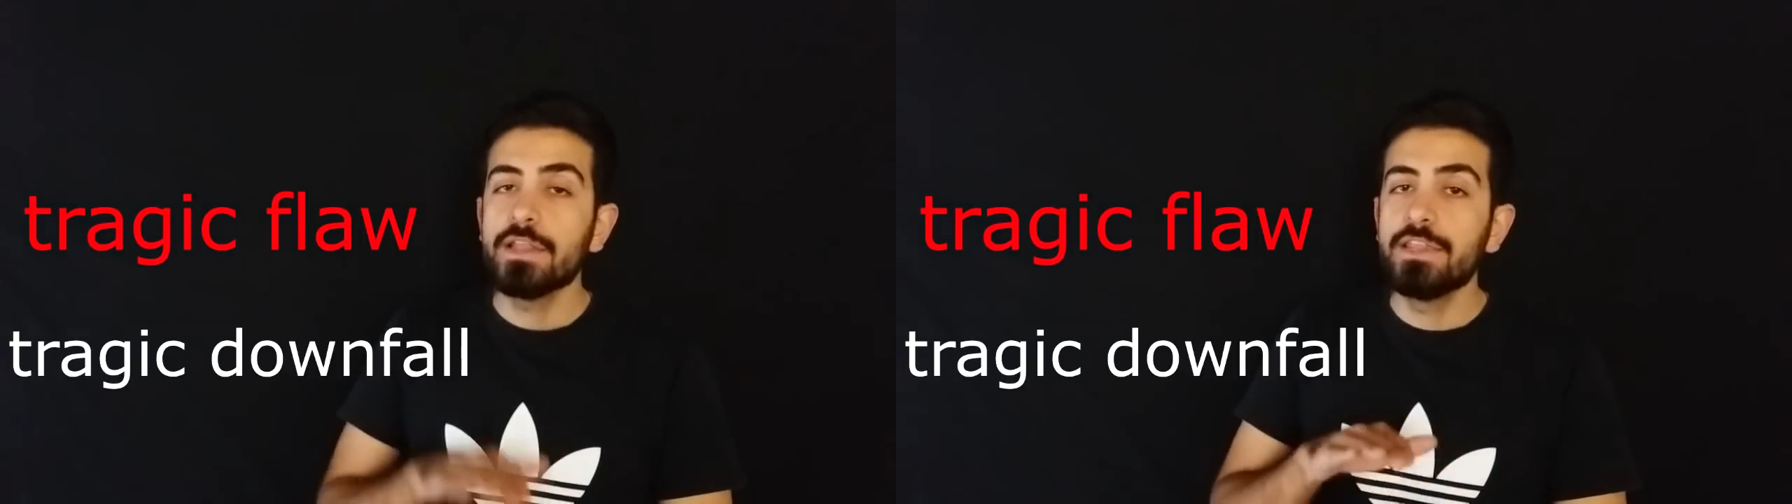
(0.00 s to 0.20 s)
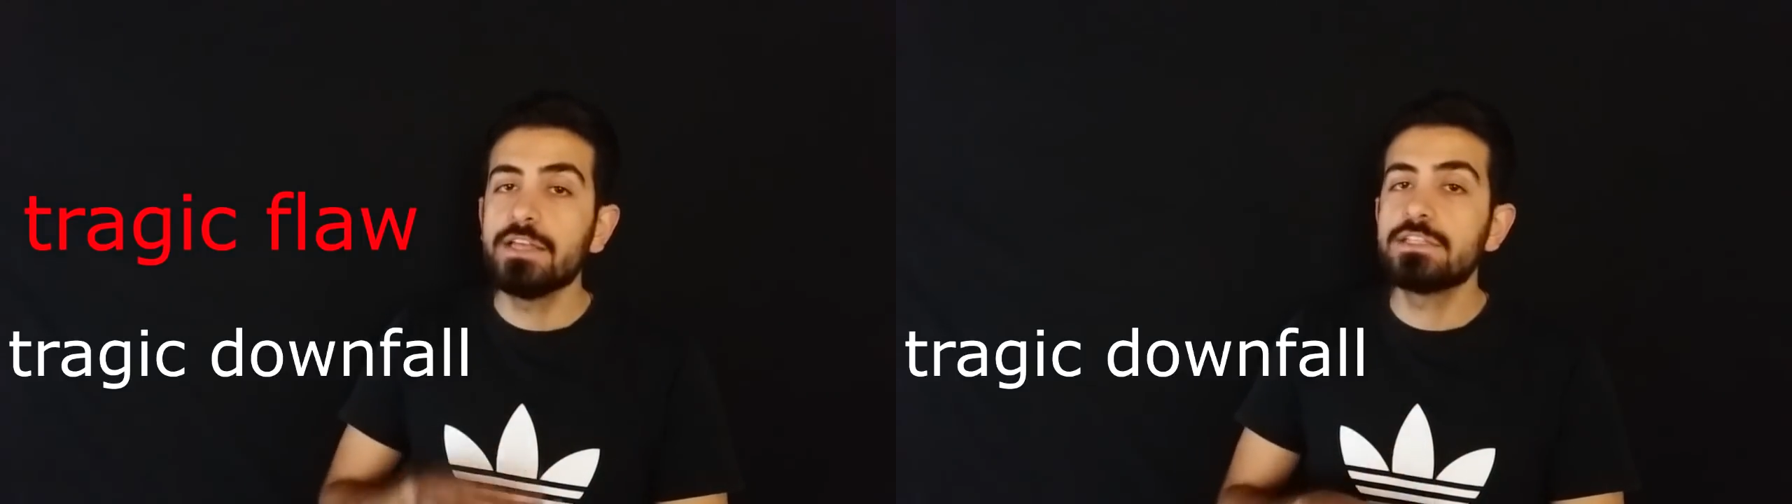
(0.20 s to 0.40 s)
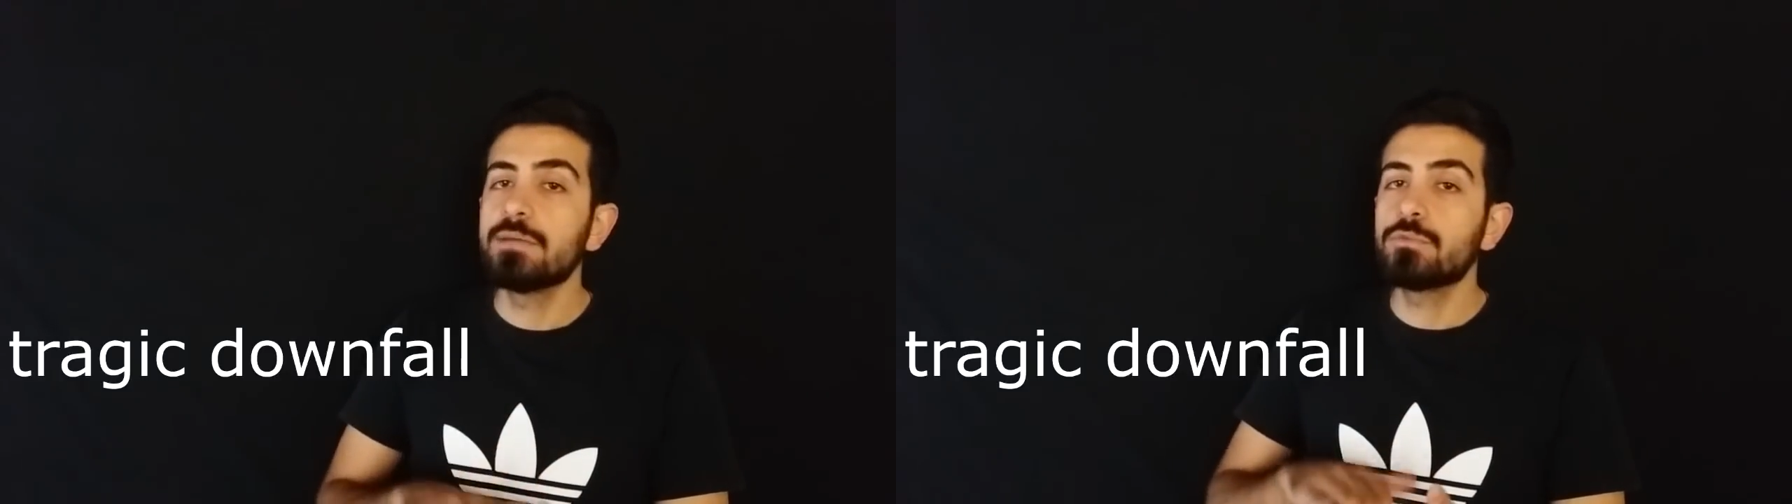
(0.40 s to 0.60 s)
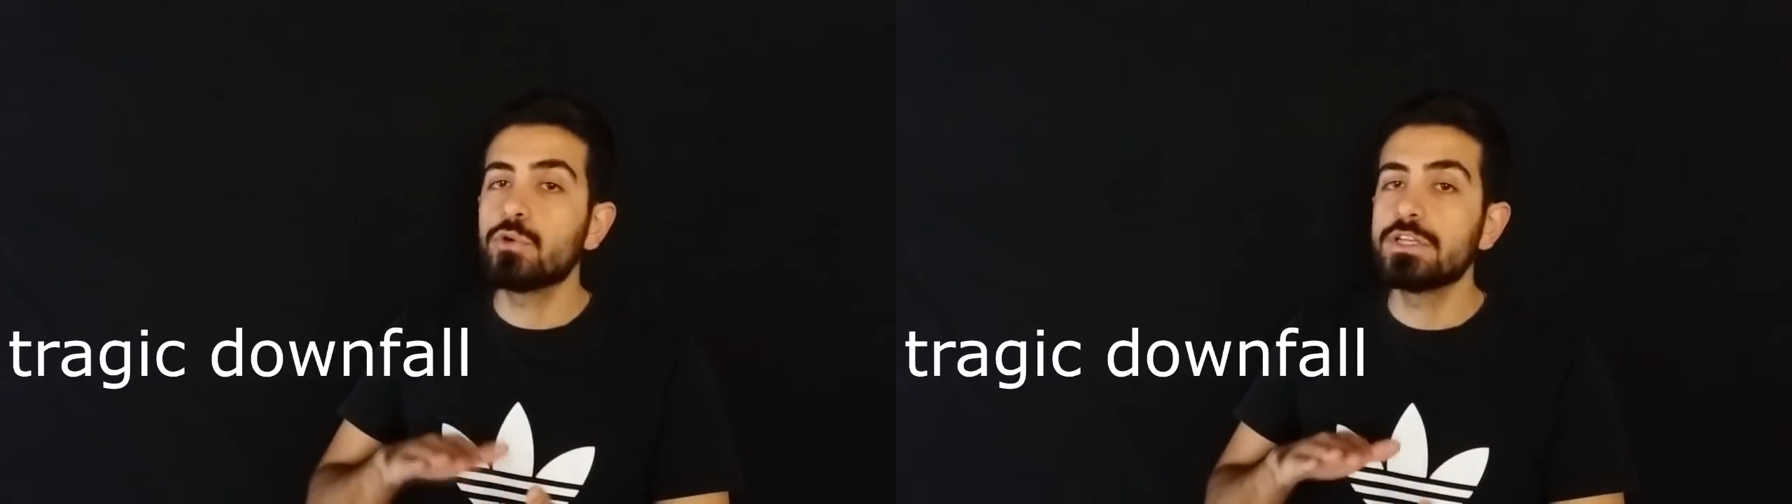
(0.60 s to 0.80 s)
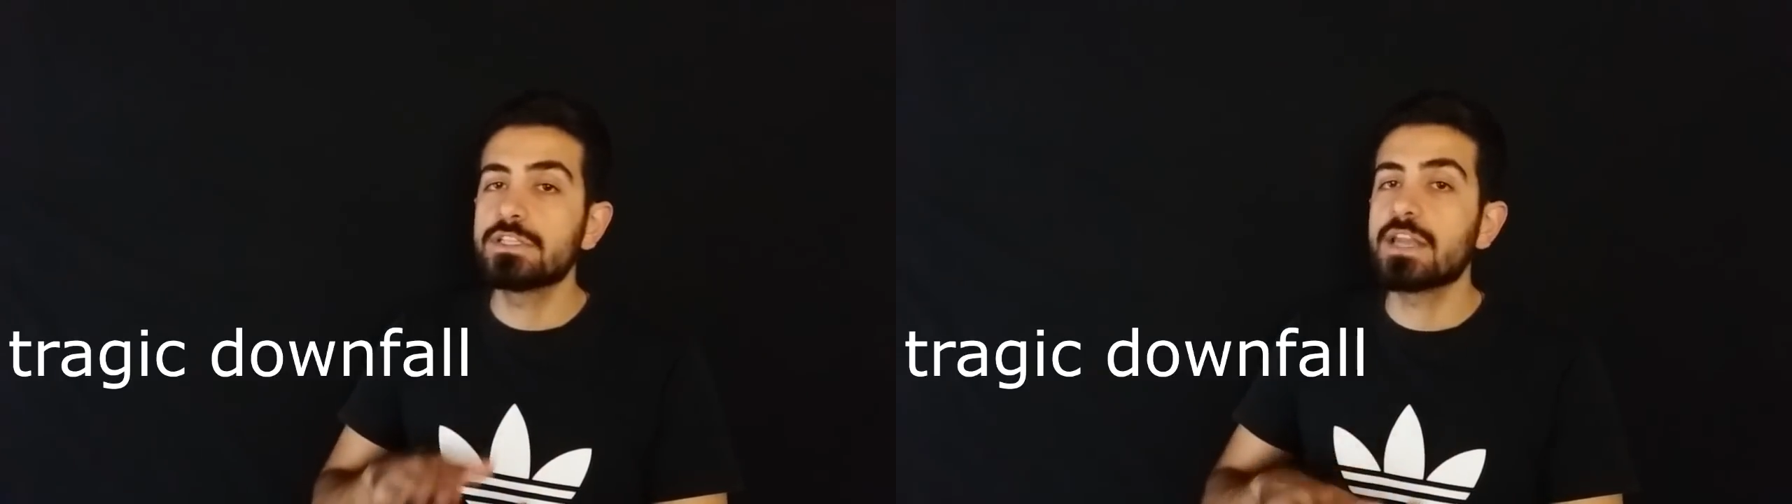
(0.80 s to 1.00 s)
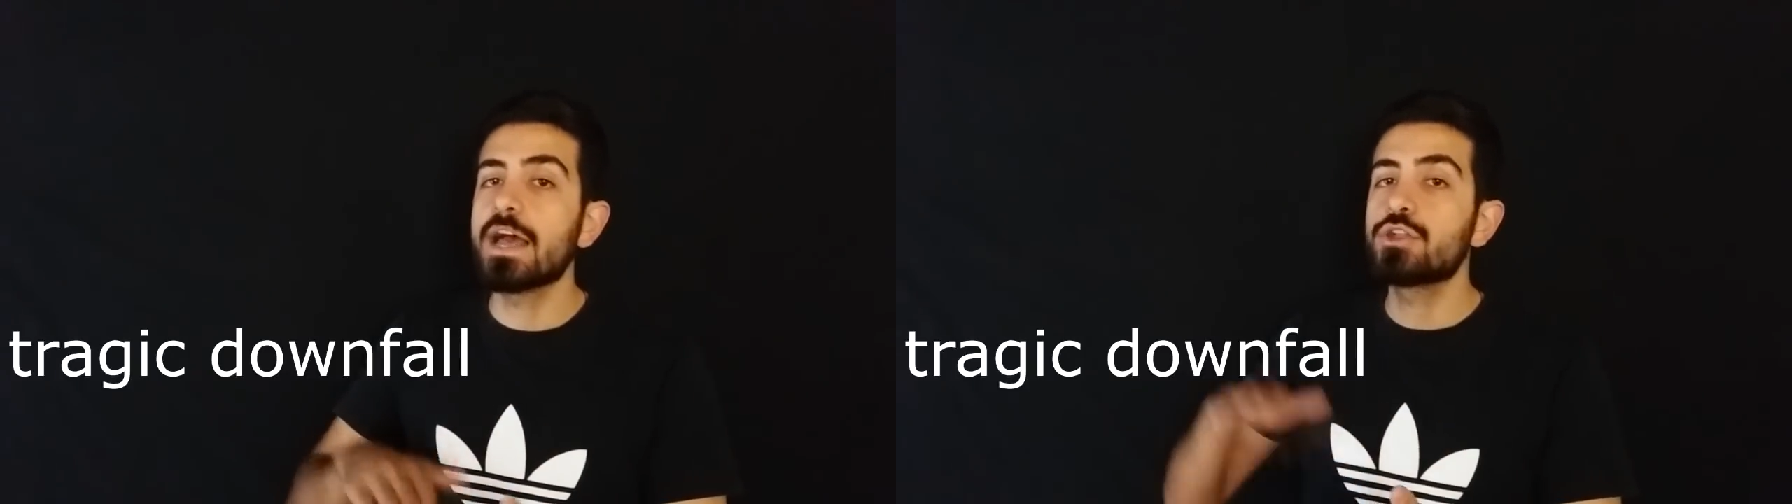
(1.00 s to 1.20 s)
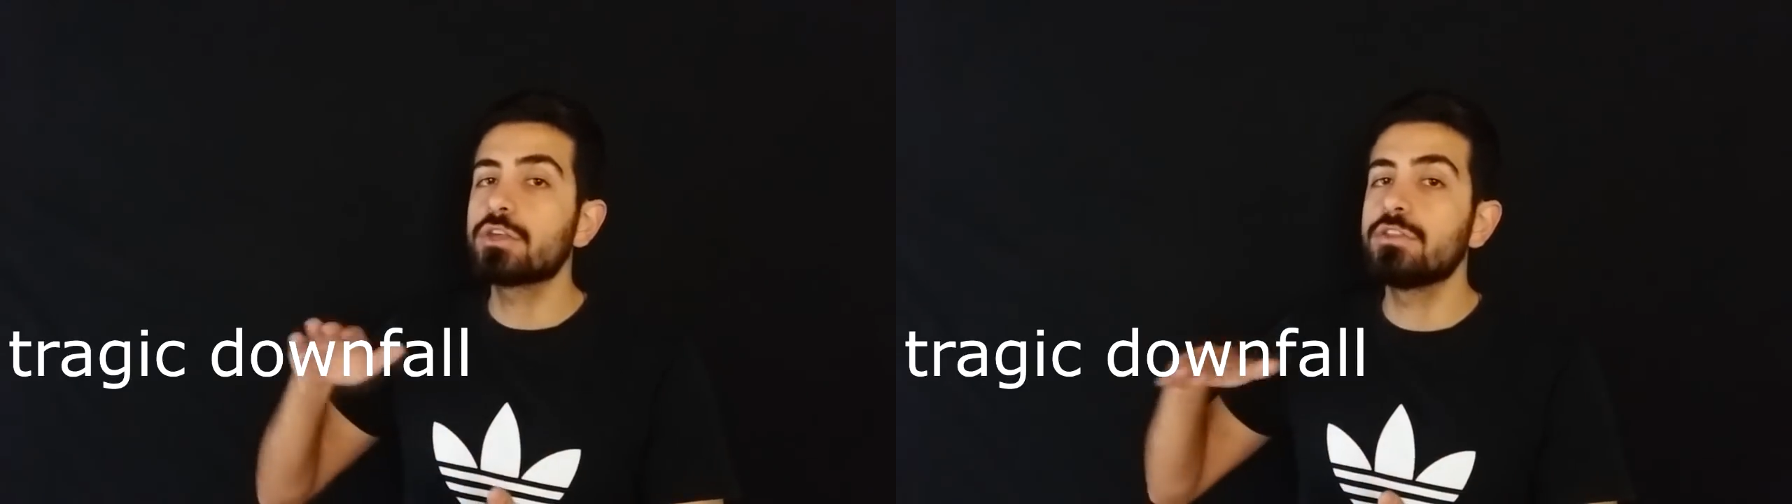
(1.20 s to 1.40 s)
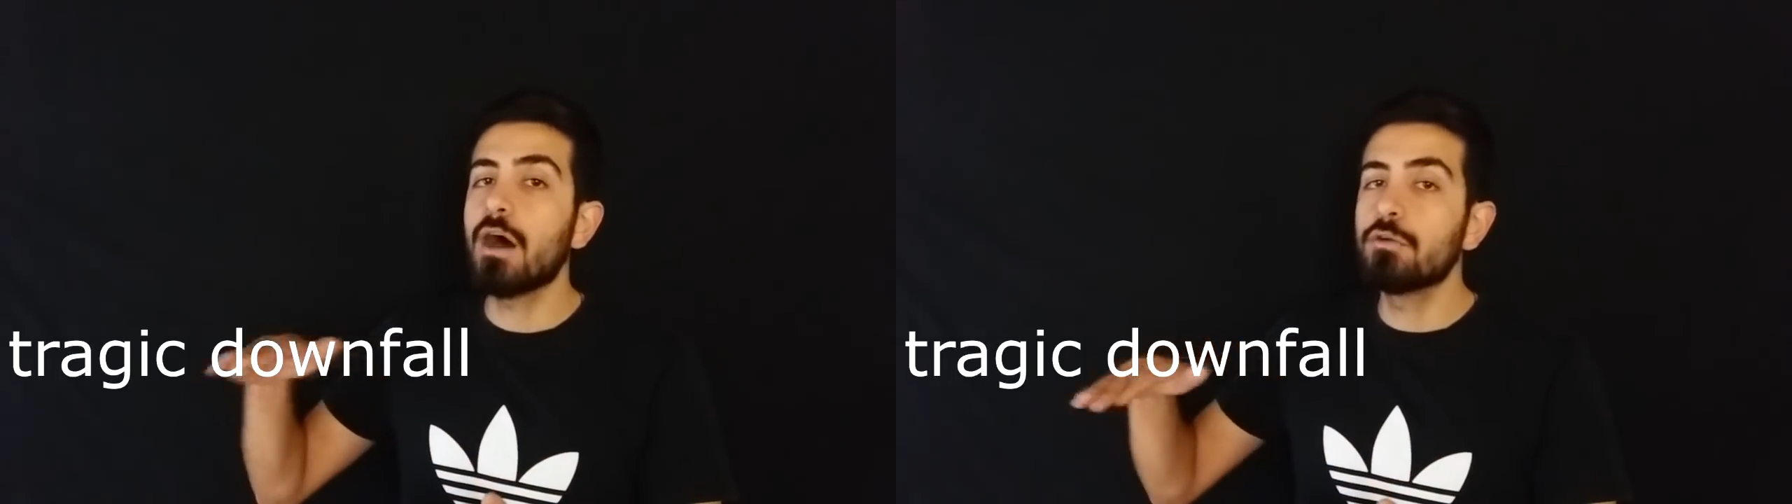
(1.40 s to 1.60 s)
leads him to his
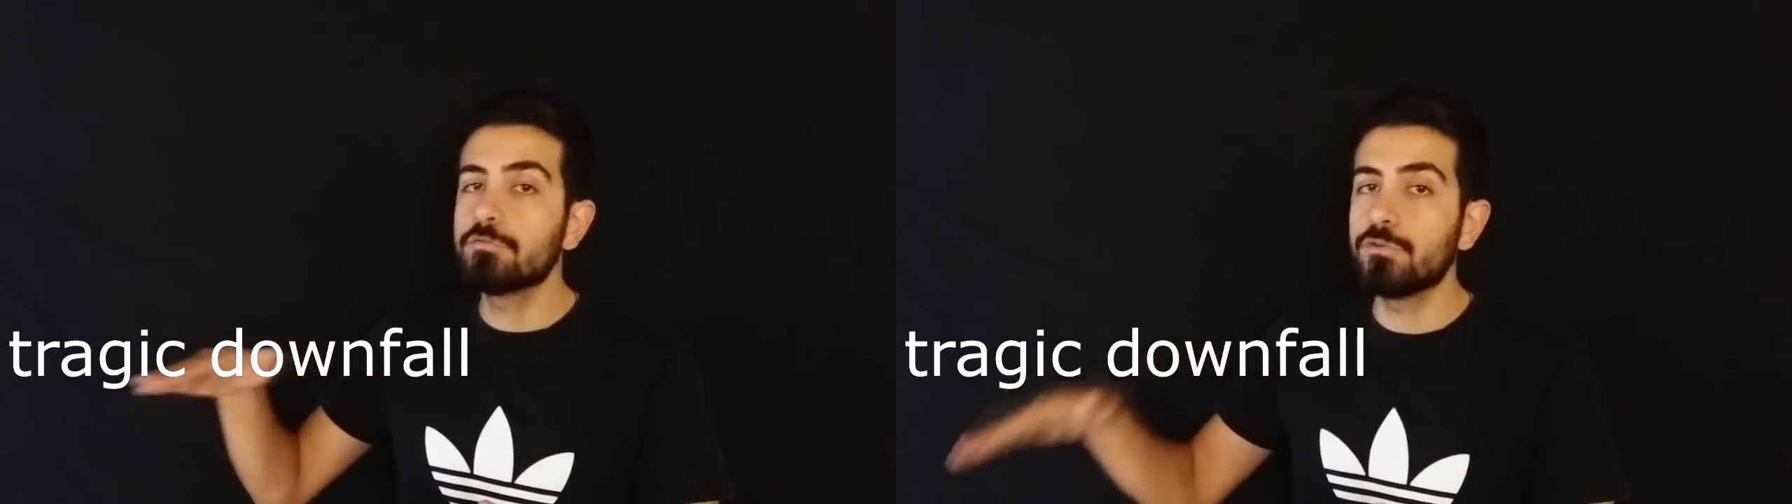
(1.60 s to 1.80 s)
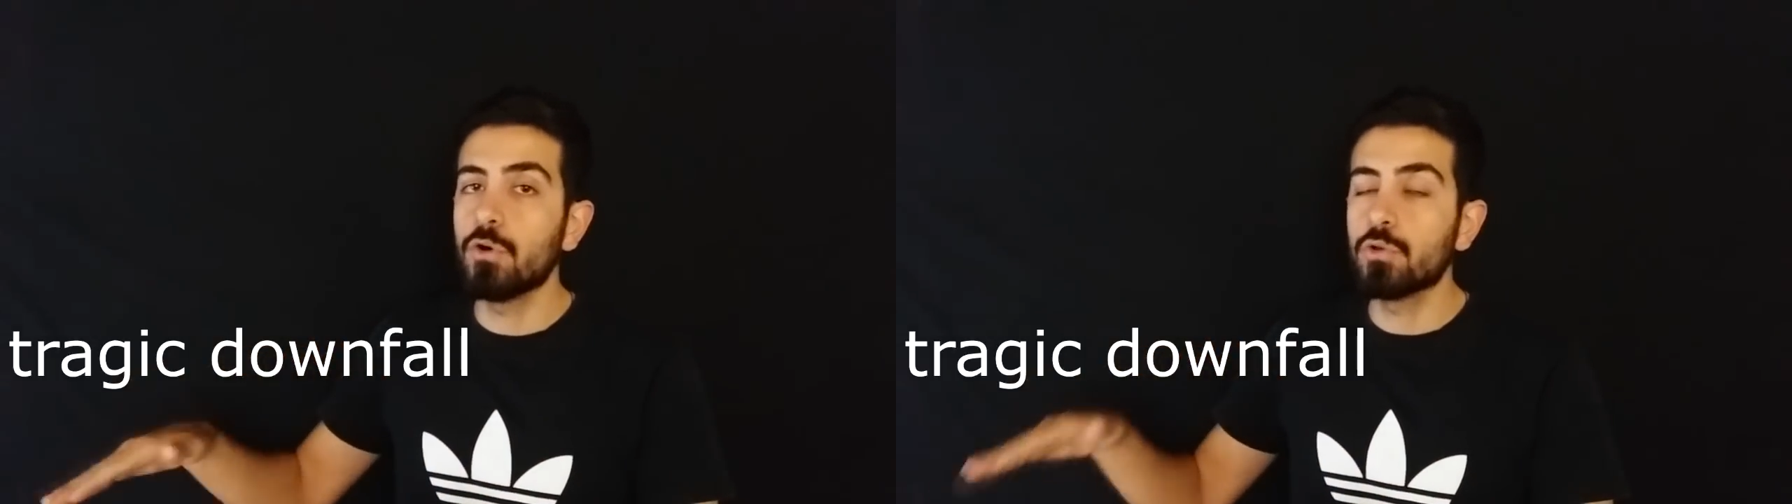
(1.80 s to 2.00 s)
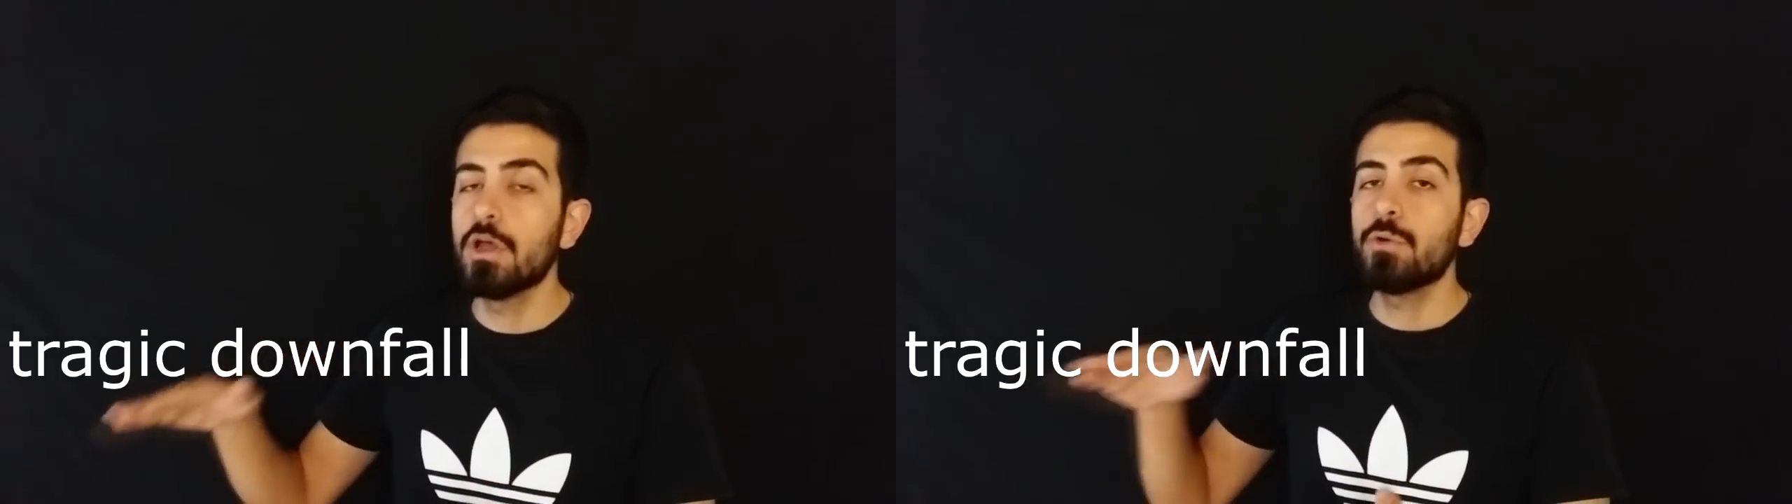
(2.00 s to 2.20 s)
tragic downfall,